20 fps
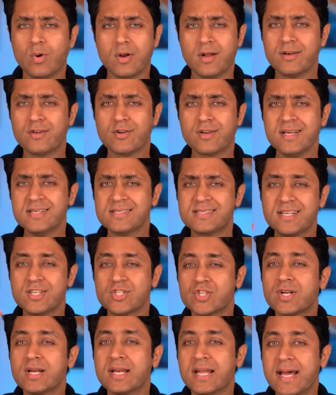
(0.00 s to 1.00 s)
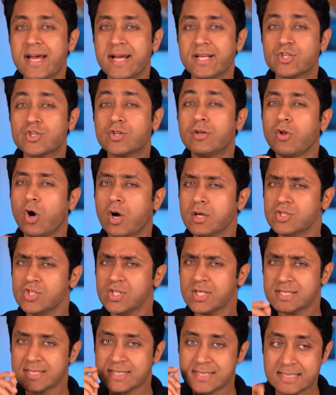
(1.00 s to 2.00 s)
Well, in today's digital age,
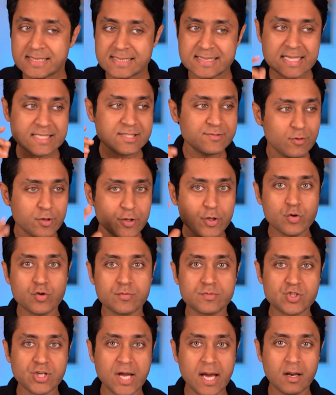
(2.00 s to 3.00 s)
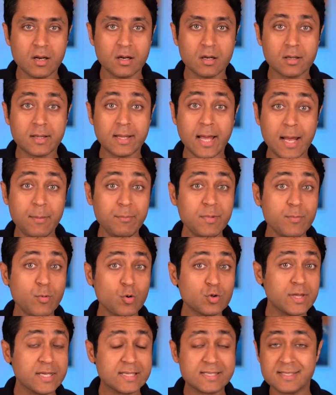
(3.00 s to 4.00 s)
launching a successful YouTube channel can be
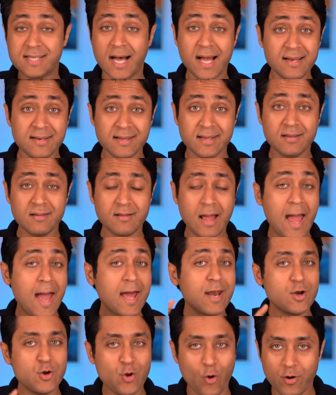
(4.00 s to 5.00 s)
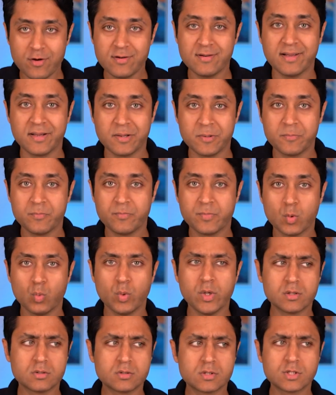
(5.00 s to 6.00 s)
both exciting and daunting.
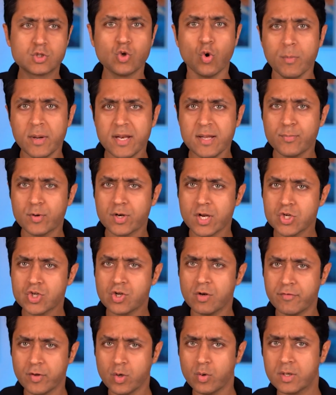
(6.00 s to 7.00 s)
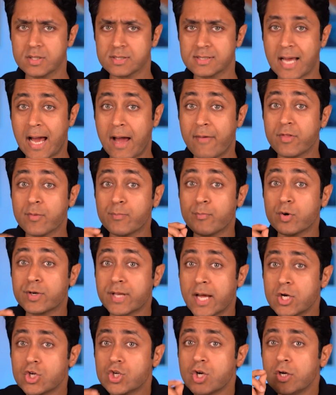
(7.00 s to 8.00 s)
With so many potential viewers and the
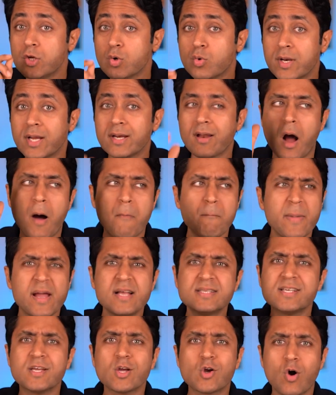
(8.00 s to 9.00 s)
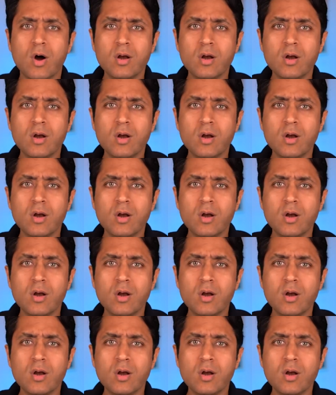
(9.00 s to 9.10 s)
potential to create amazing